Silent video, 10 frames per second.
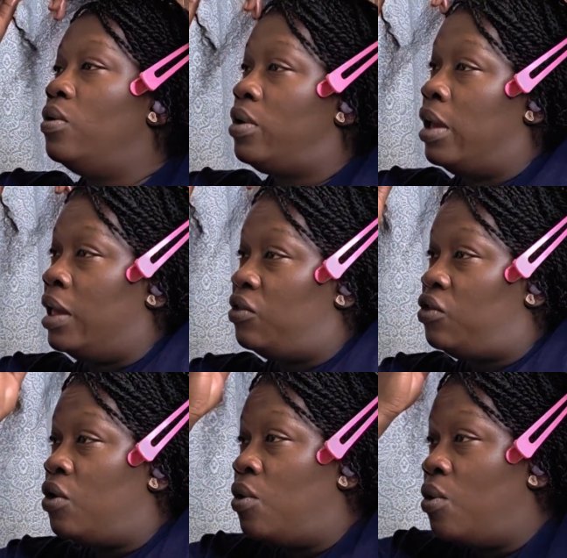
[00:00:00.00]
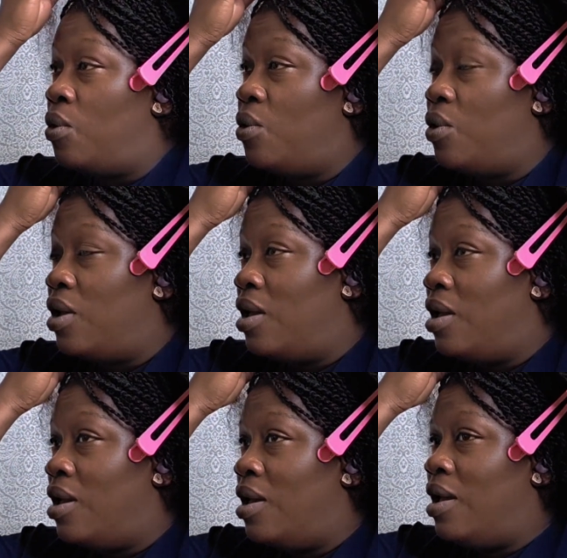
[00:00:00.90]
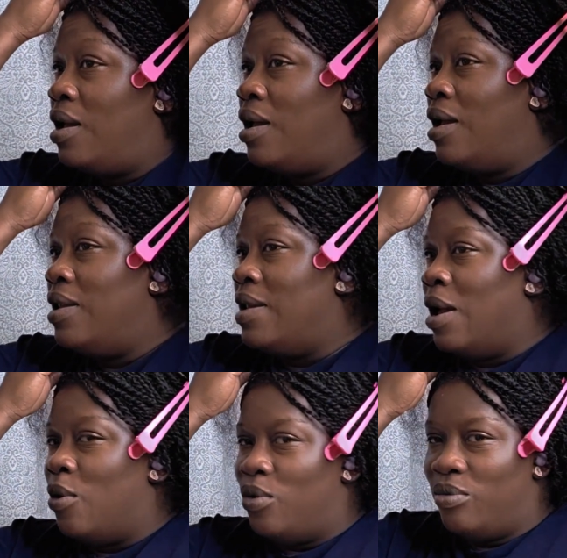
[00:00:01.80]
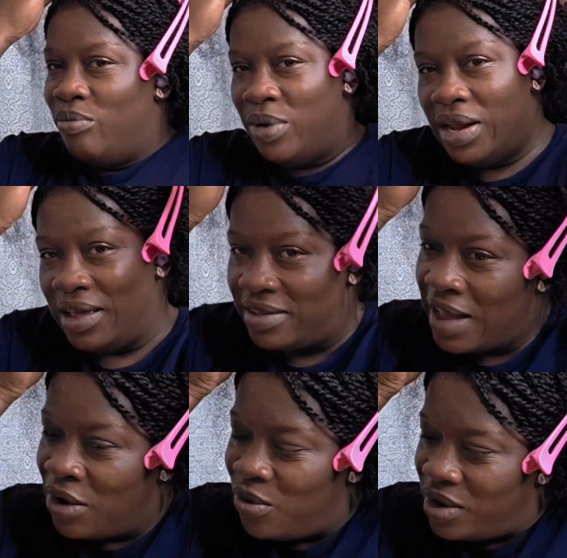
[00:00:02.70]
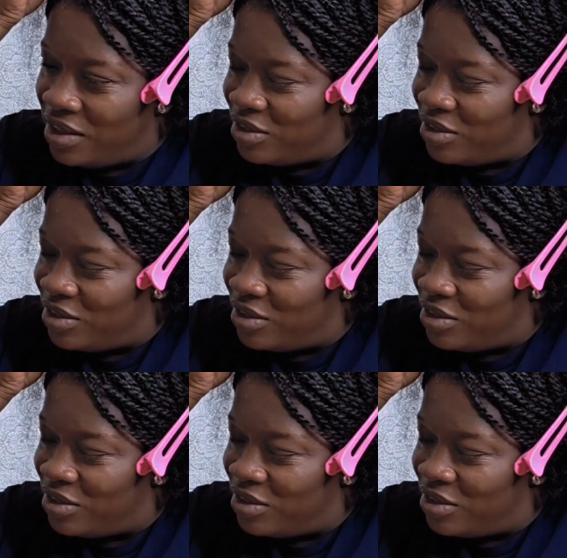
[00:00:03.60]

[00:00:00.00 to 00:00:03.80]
Okay, so now, being a I don't want